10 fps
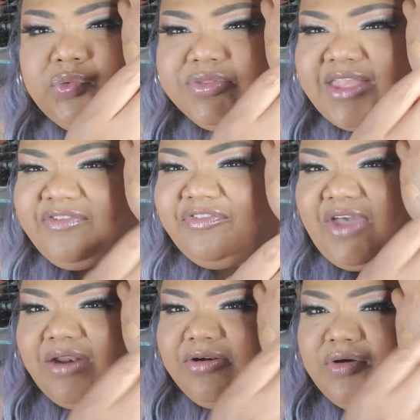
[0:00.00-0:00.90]
was like
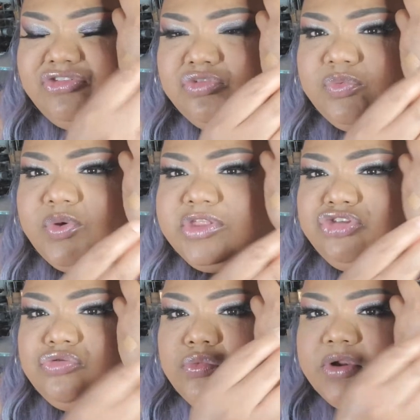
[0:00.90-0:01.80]
i don't know it just wasn't
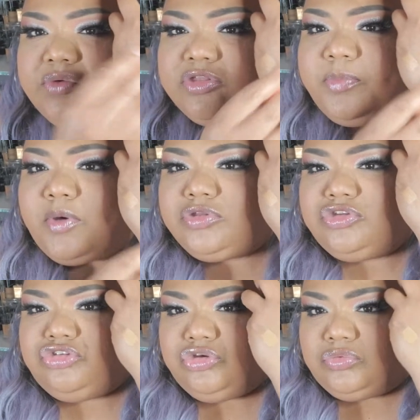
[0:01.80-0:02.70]
doing what it was supposed to
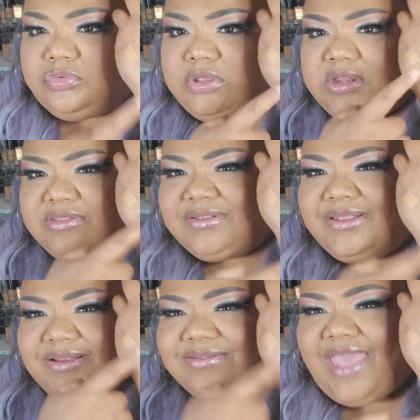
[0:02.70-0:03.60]
do it is it
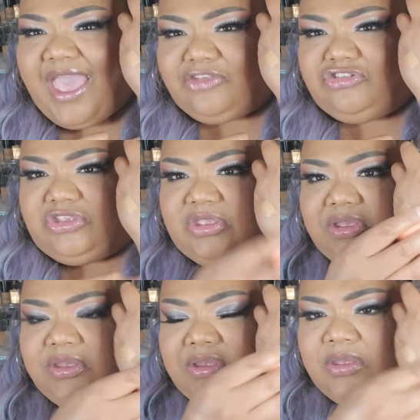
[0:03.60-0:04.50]
looks ashy
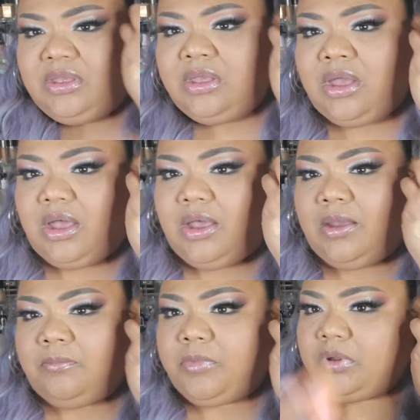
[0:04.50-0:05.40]

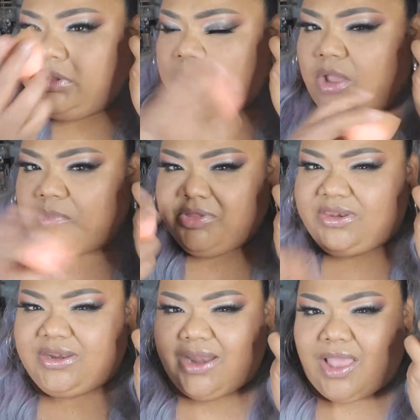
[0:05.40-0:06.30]
um but you know i
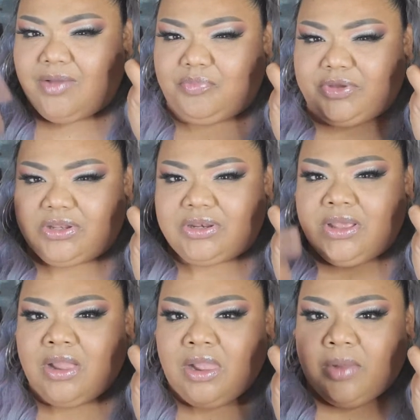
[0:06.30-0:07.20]
blended it out and put
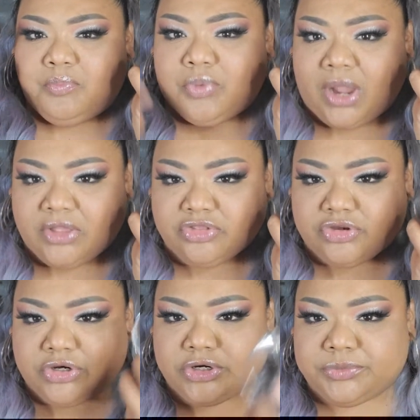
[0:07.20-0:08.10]

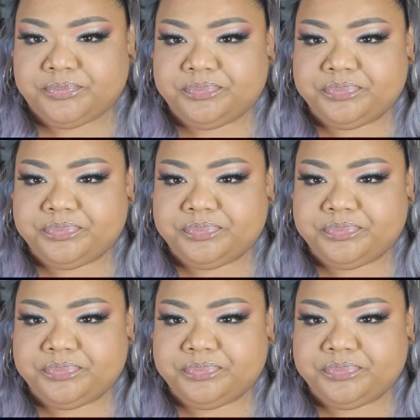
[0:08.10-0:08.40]
bronzer